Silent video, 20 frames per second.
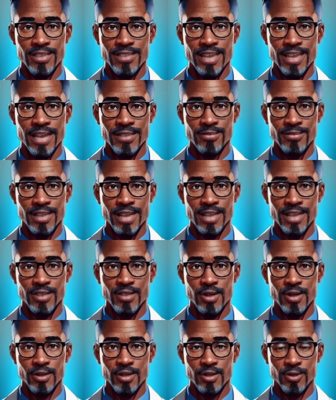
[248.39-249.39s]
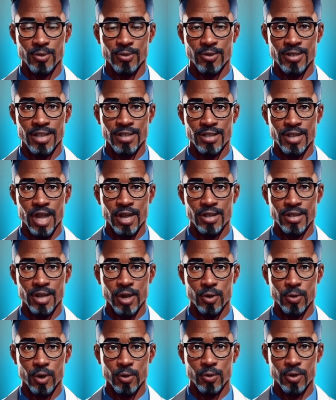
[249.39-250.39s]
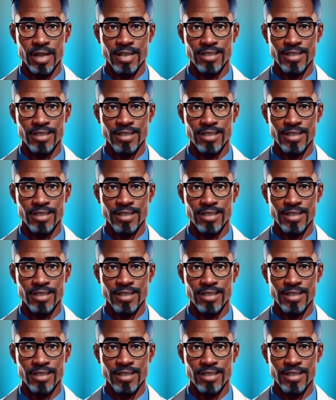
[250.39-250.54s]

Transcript: Exception safety and assertion usage